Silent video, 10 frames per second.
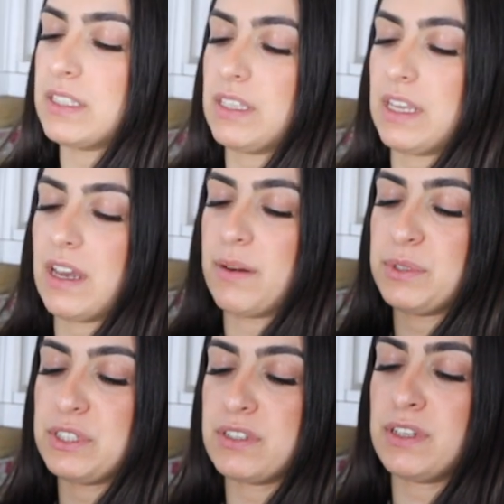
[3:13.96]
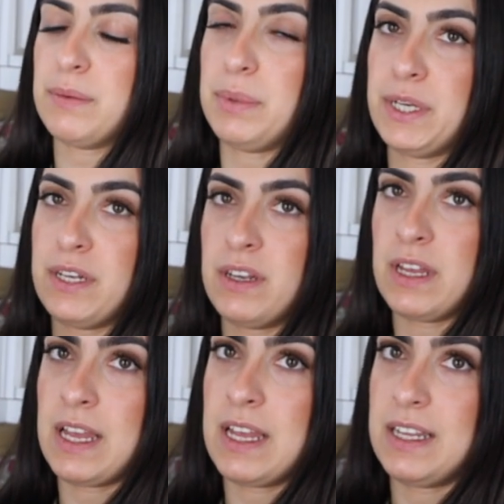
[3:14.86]
So yeah, we're just
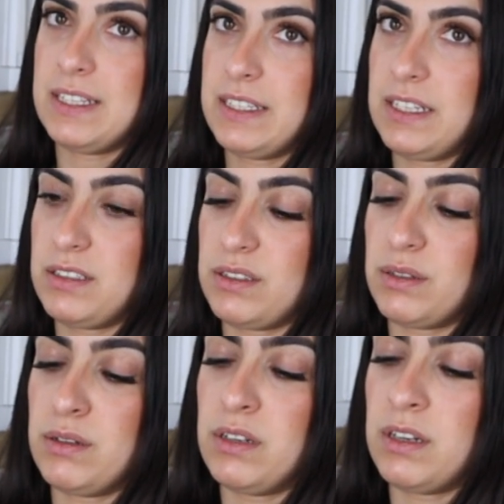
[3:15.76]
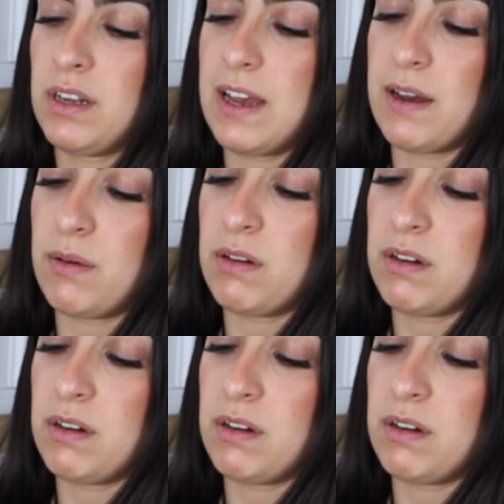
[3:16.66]
gonna put this on our